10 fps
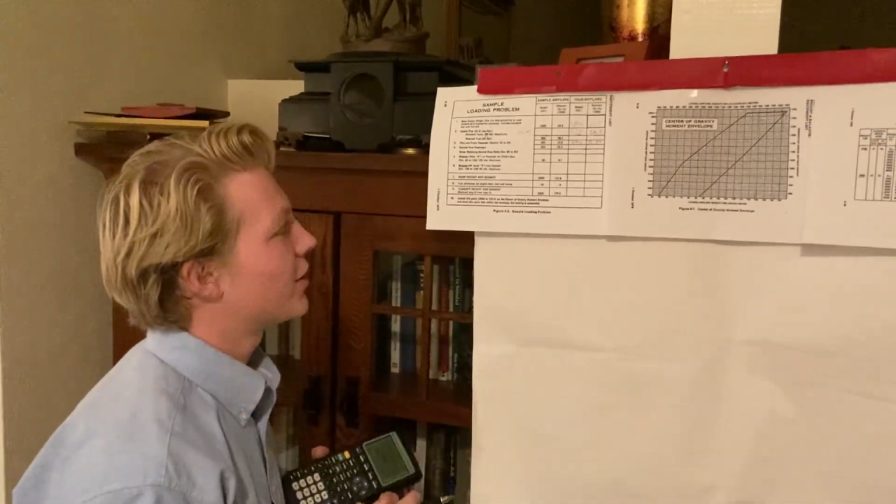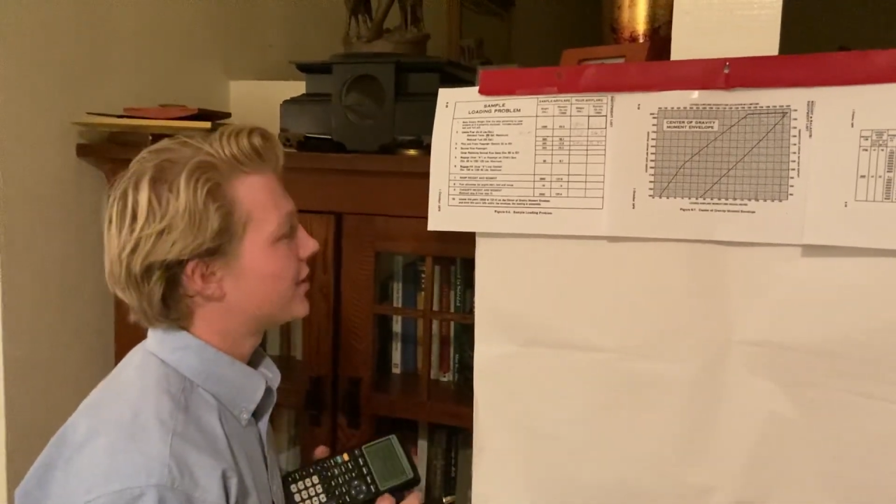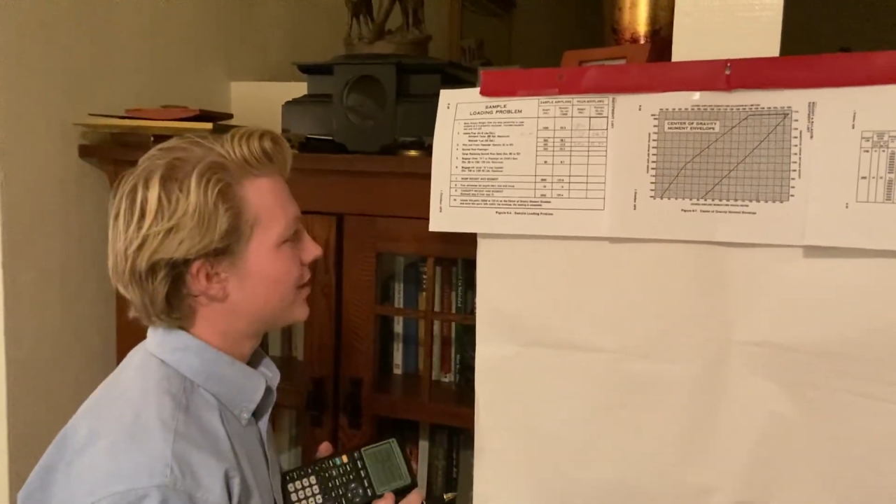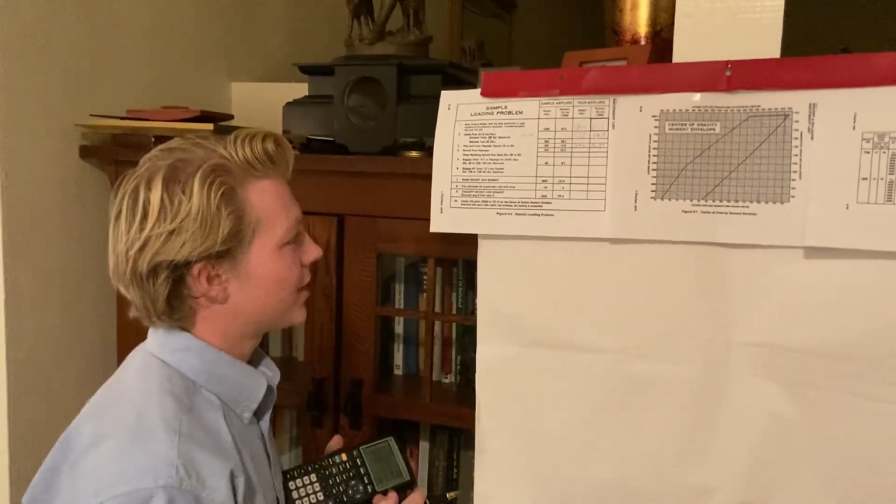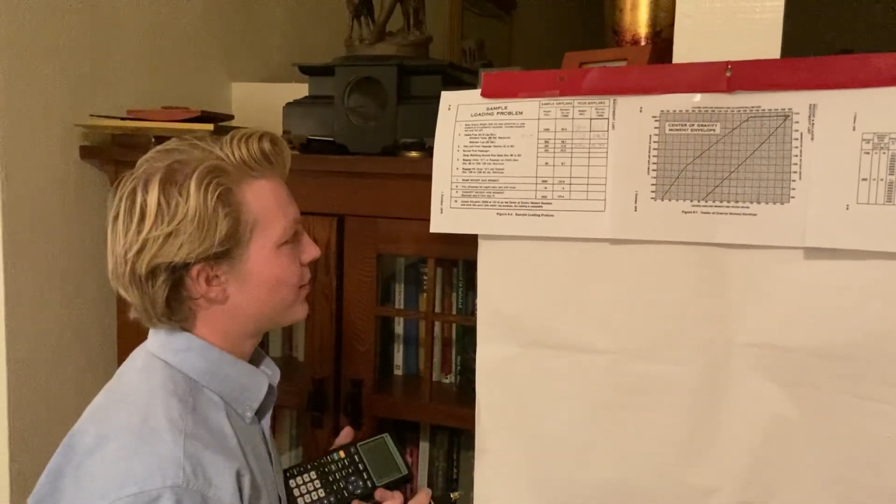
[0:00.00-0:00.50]

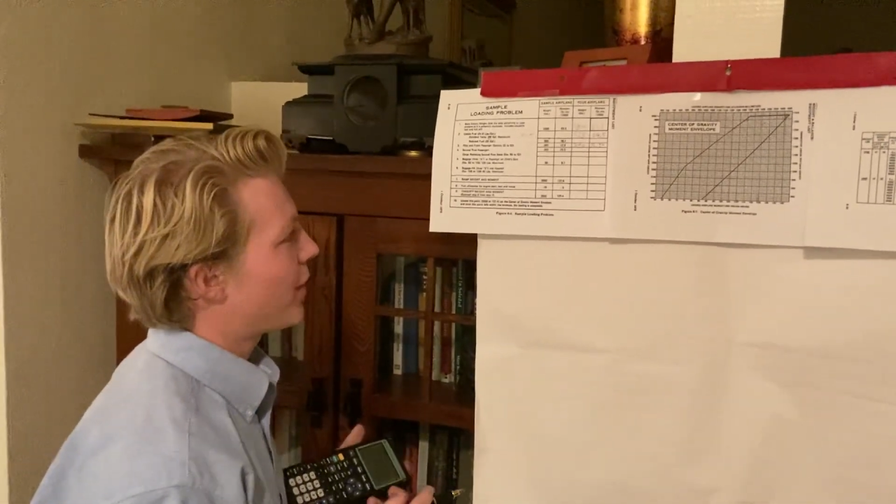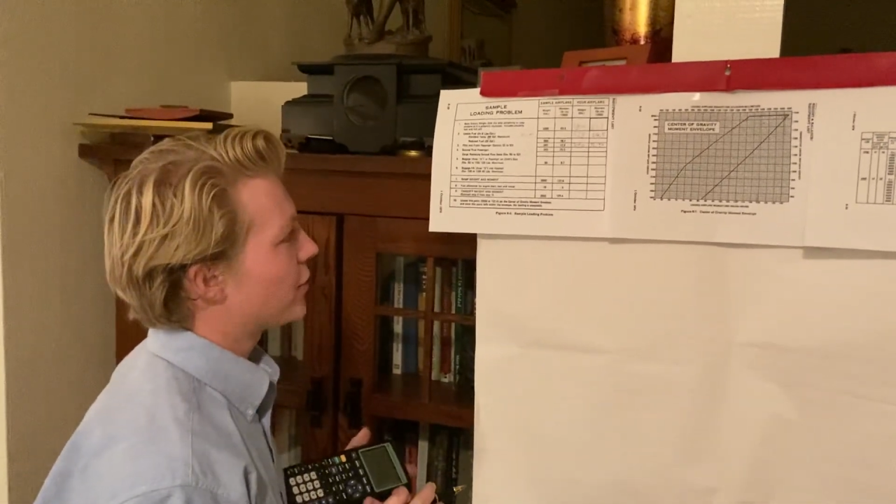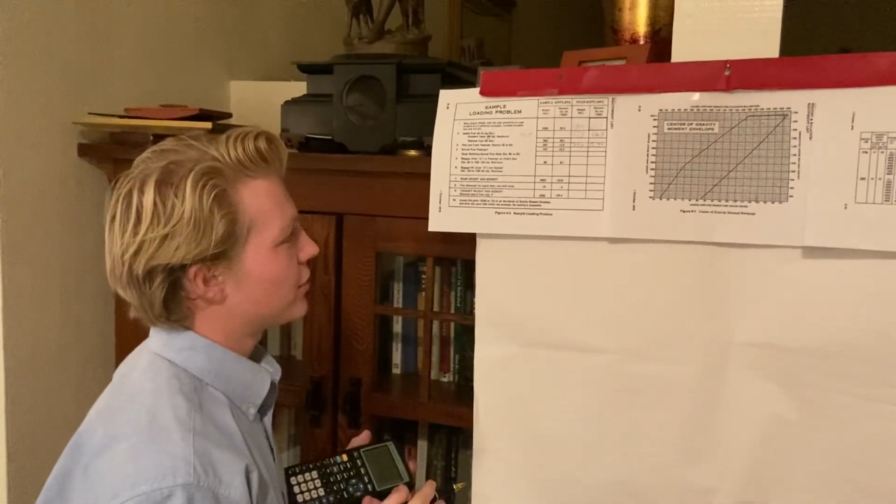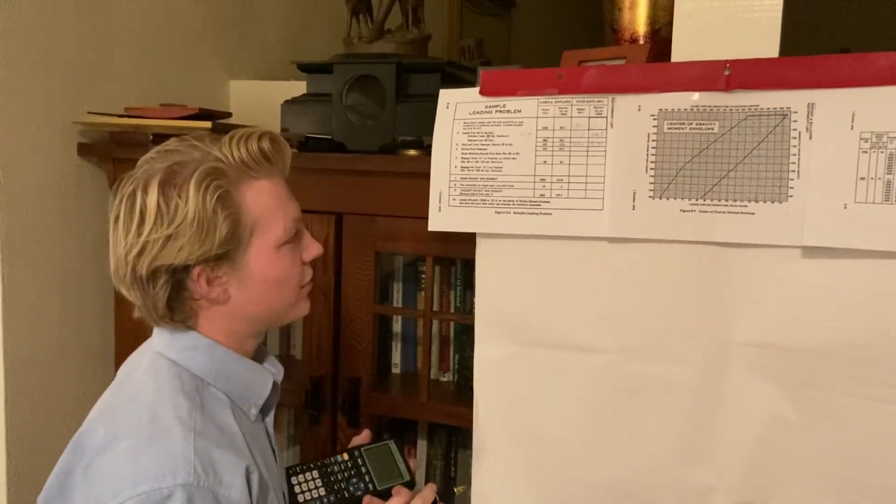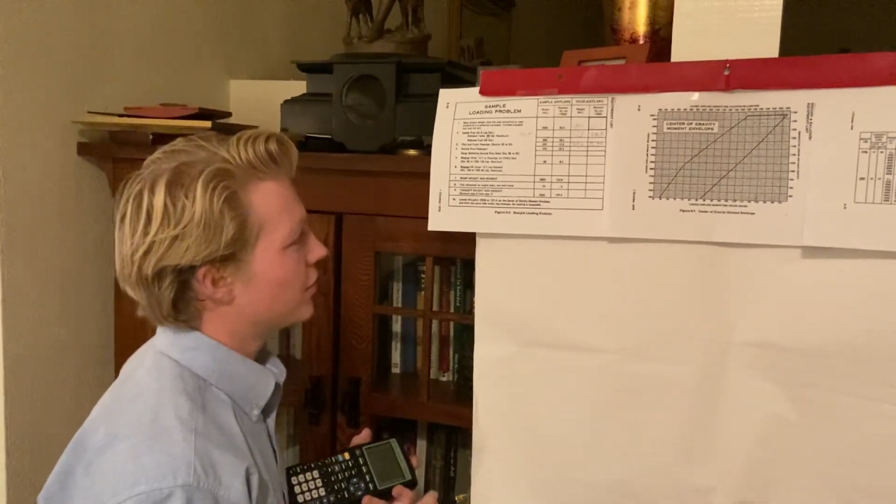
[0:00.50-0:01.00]
6
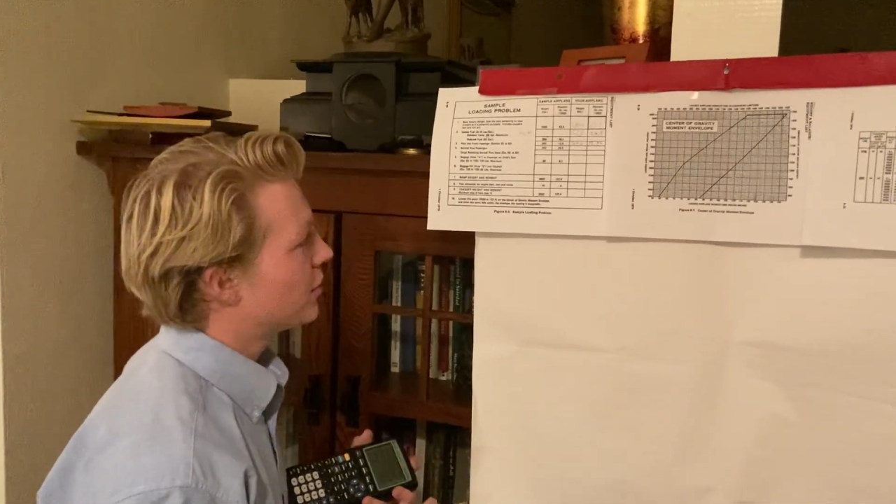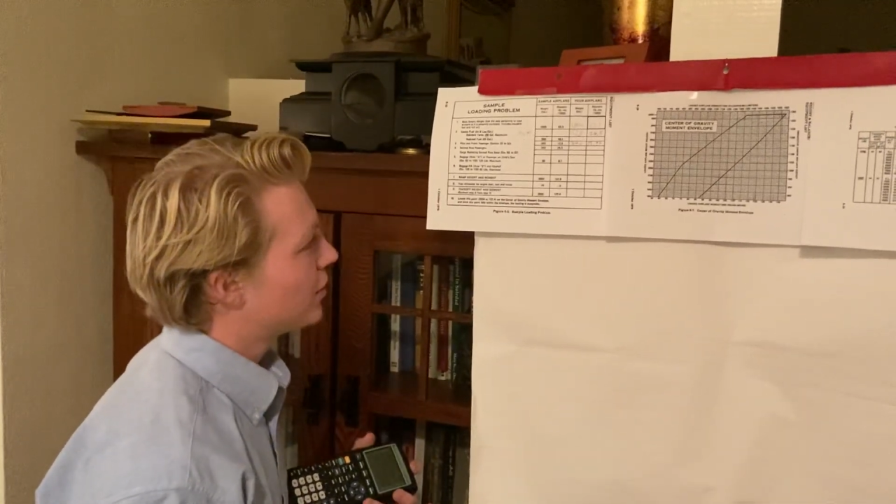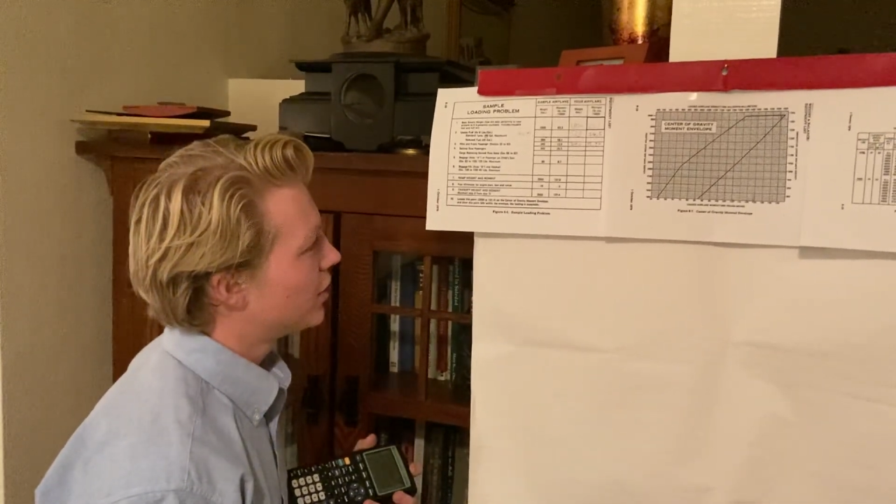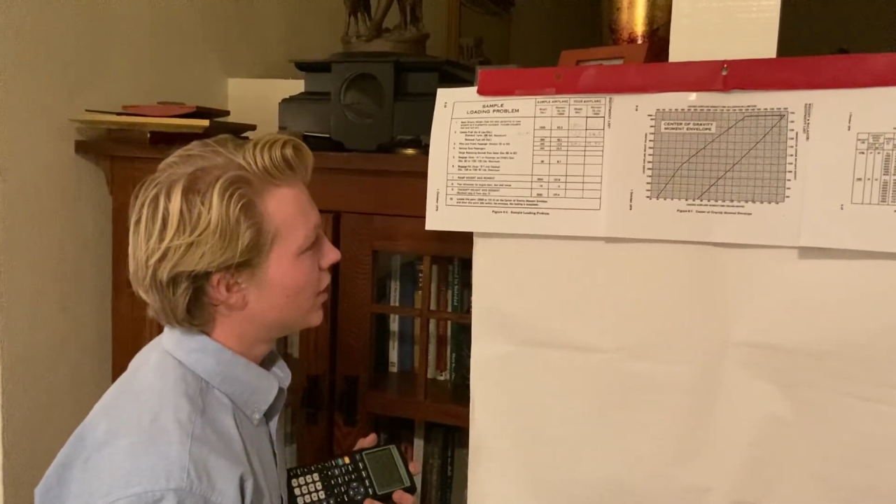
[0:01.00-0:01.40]
pounds of fuel,